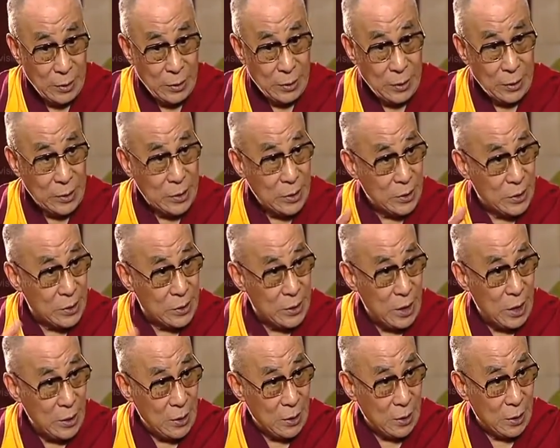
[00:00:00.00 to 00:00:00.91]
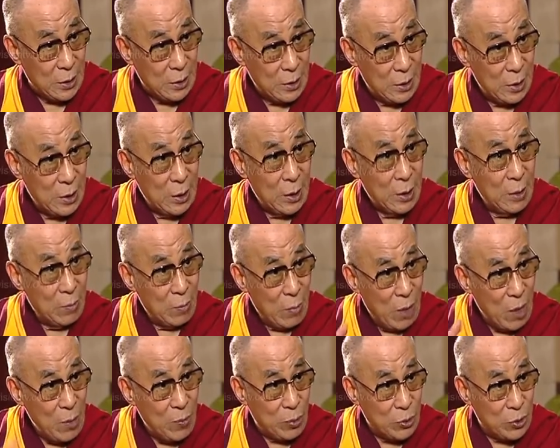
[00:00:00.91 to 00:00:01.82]
Since then,
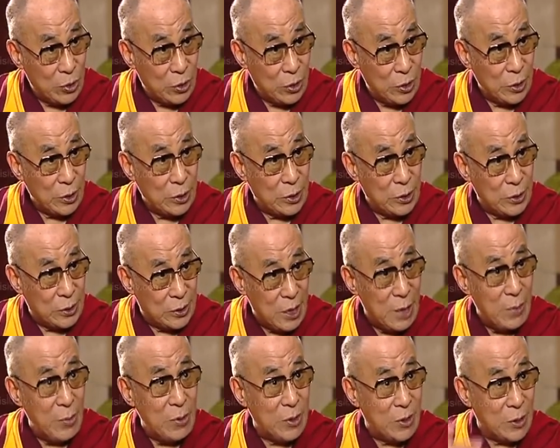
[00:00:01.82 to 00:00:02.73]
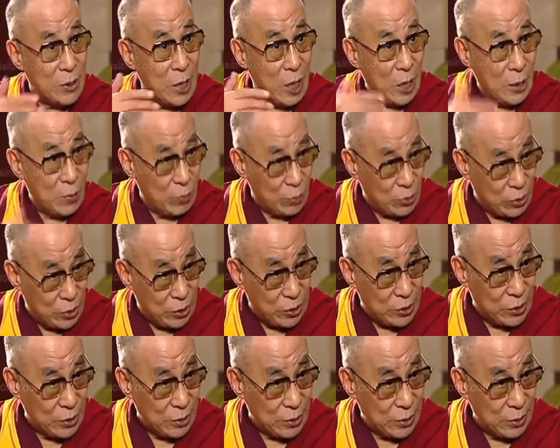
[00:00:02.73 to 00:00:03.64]
my position is semi-retired
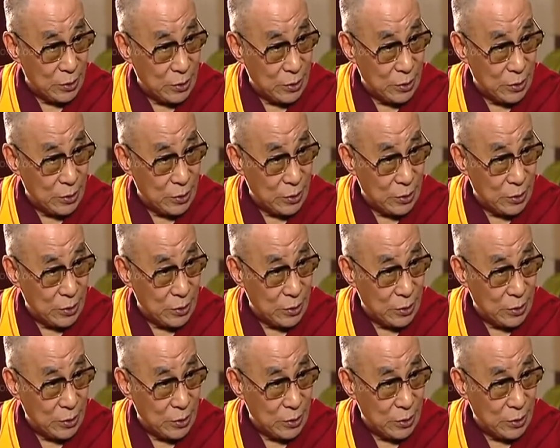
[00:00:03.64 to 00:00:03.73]
position.